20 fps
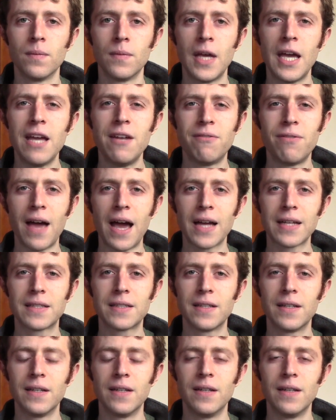In fact,
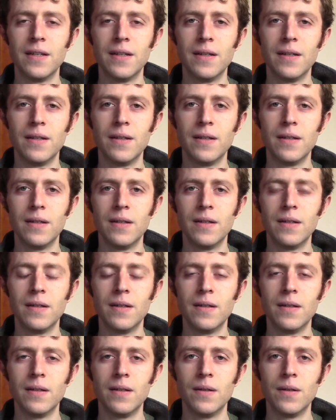
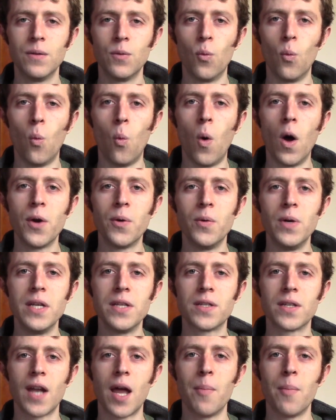one reason I